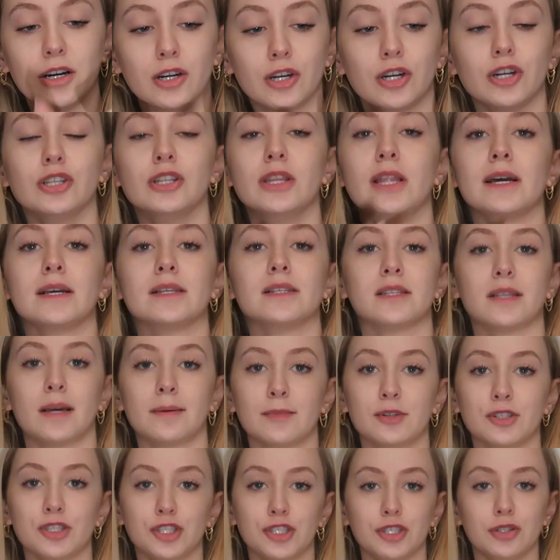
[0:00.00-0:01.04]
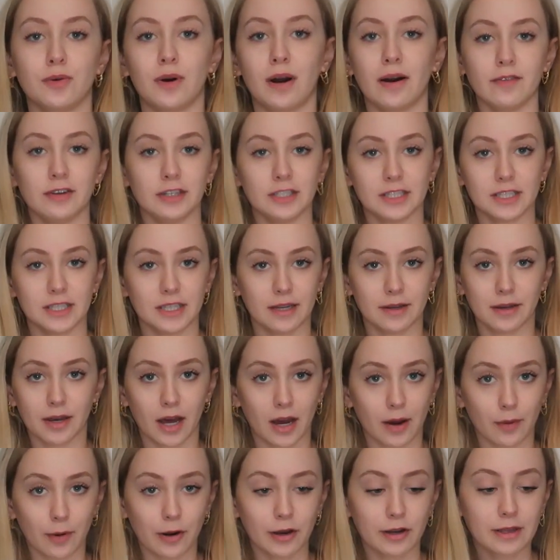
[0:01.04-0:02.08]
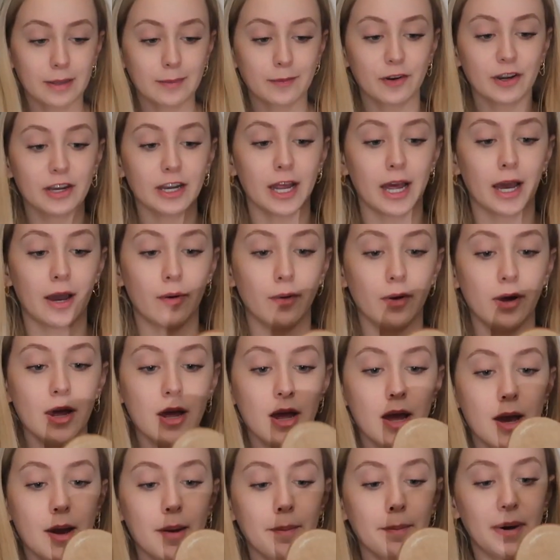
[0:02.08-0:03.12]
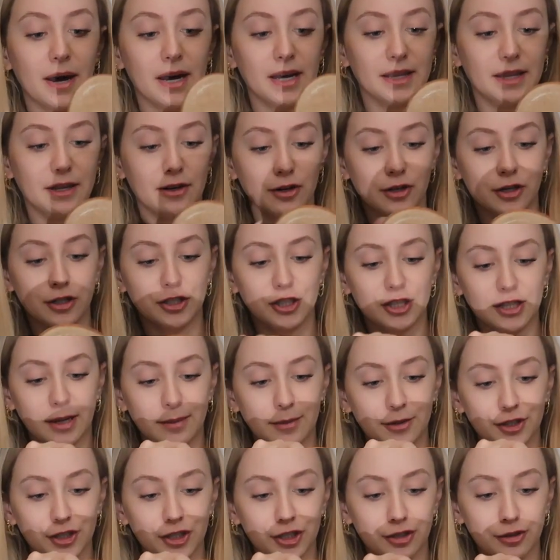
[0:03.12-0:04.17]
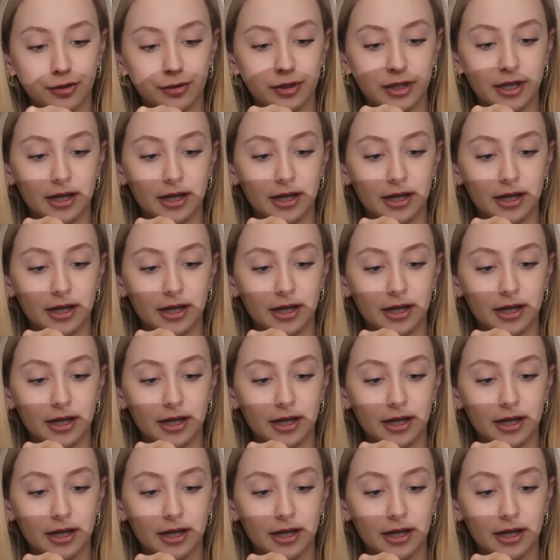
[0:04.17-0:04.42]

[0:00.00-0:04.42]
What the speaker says: A good like summer shoe, obviously. I'm not wearing them right now, but they're a good summer shoe.